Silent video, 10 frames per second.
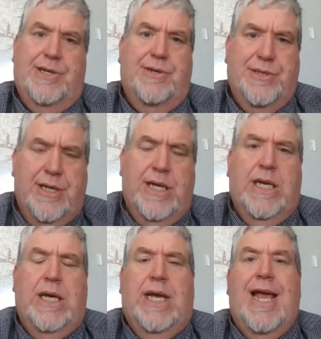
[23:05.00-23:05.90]
centers,
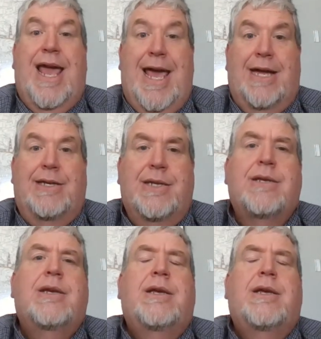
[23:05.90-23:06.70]
and